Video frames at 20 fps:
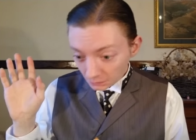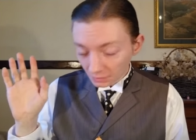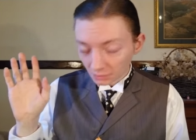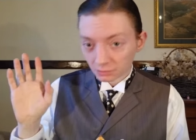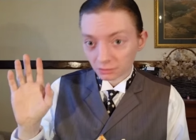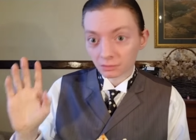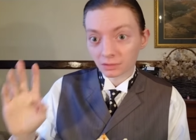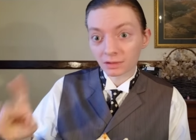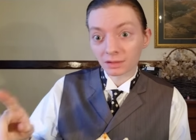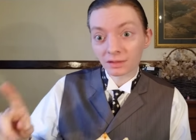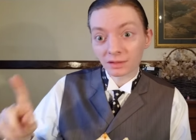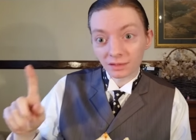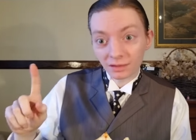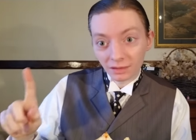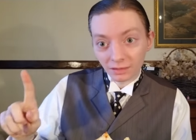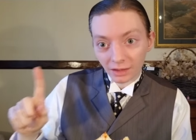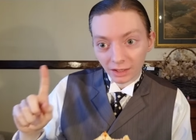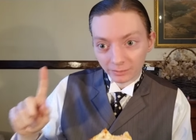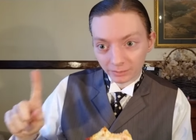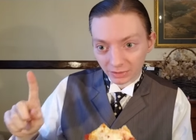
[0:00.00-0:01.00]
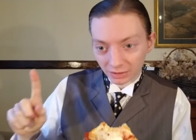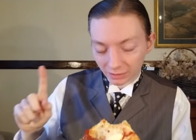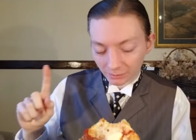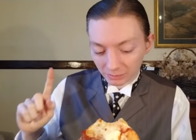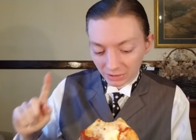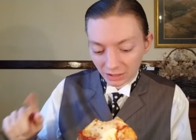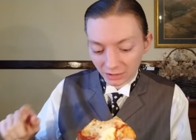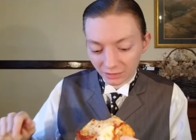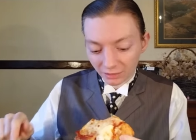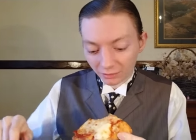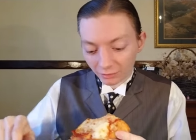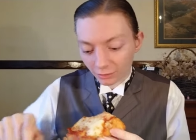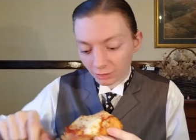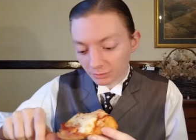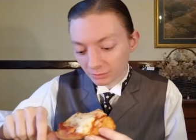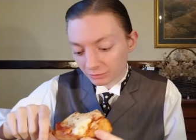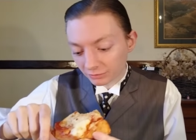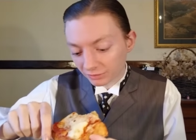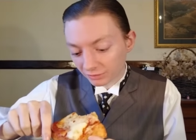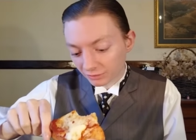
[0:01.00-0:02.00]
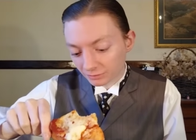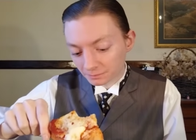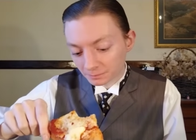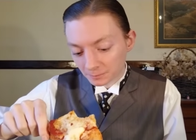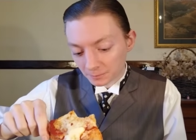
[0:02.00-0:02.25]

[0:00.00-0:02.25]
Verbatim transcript: You didn't see that, but the pizza almost